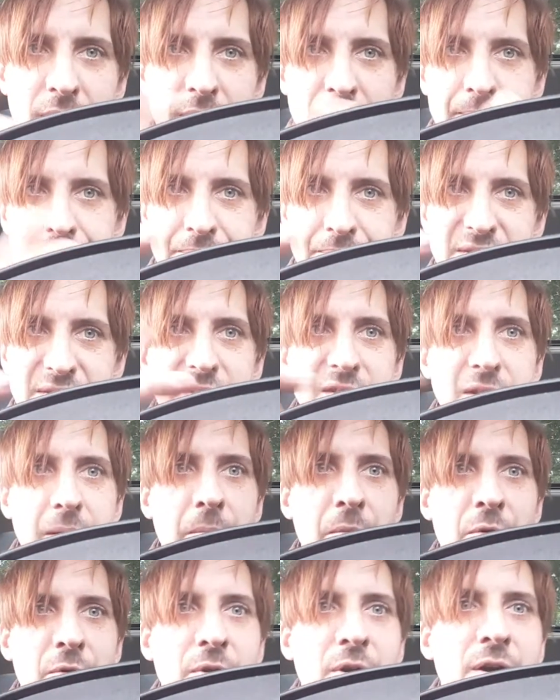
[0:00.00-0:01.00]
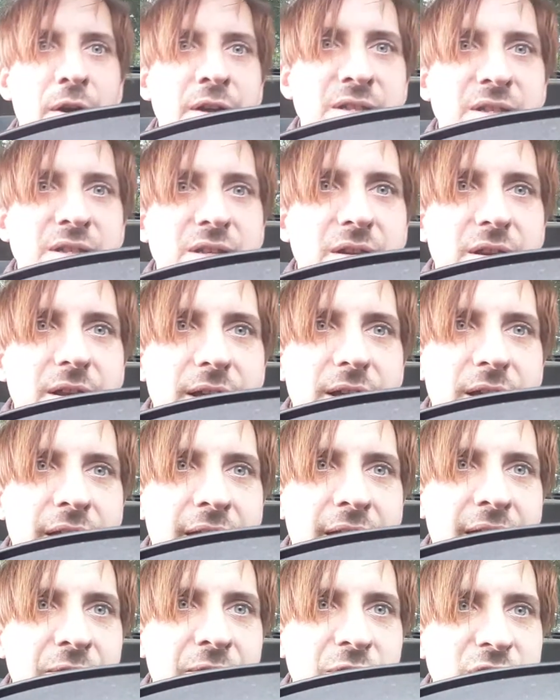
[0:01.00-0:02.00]
to summarise here.
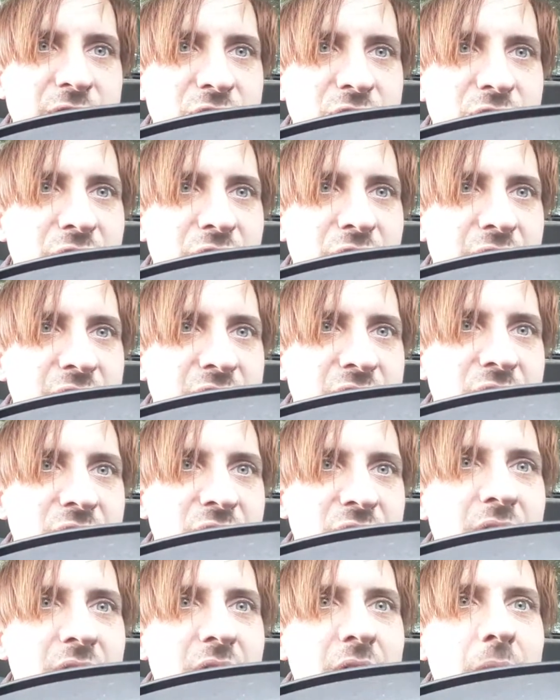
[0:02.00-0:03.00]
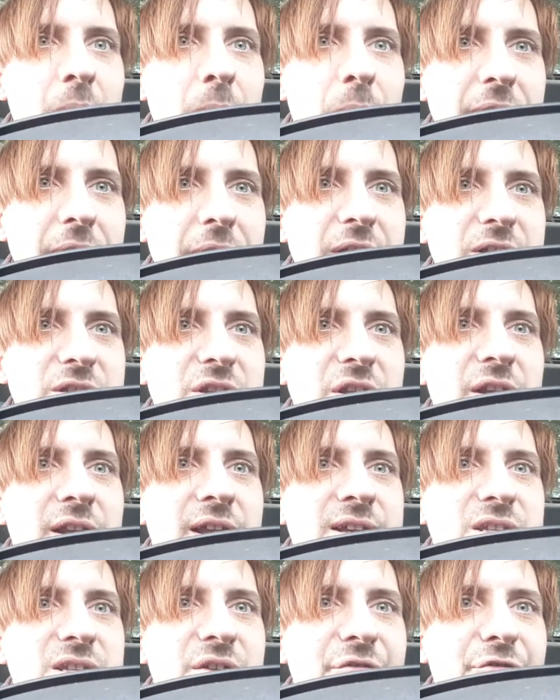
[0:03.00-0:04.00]
This is good. This is good. Point SLS
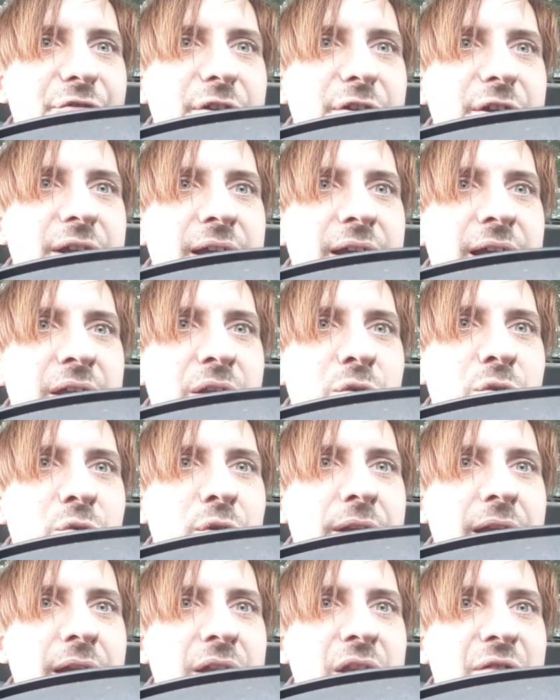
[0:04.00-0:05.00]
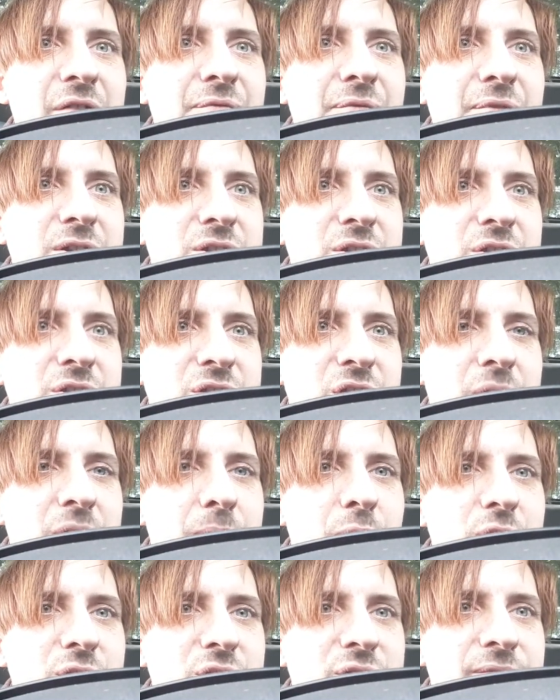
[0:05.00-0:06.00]
at free air, you will get nothing because there's no points
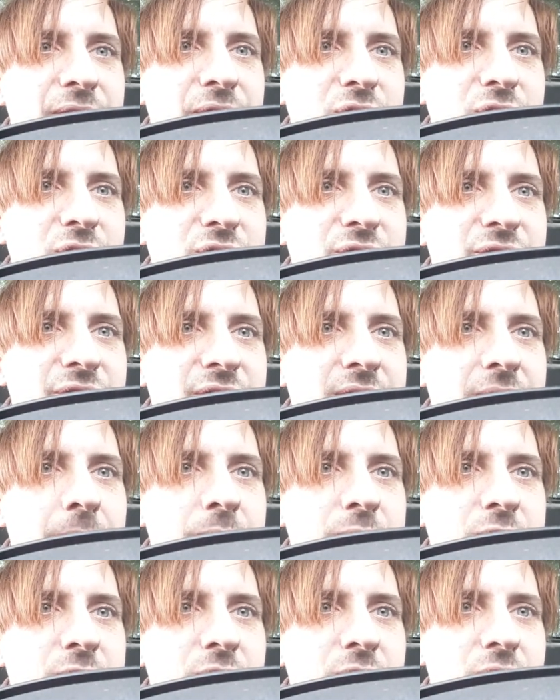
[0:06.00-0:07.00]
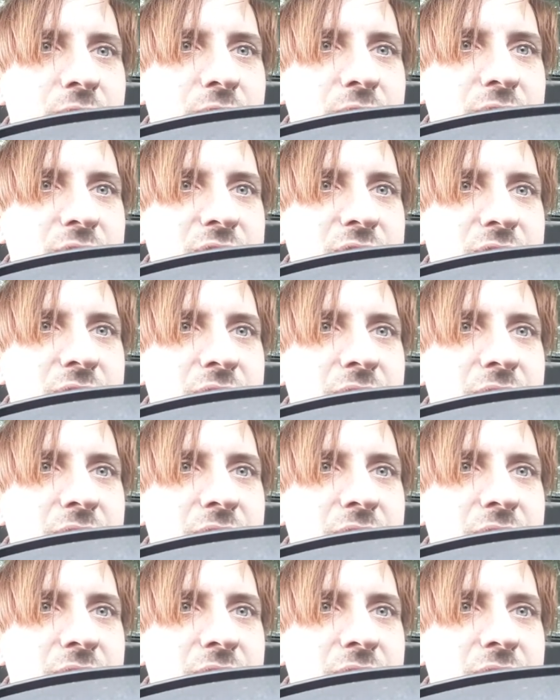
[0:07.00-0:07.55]
of reference for the cameras to lock on.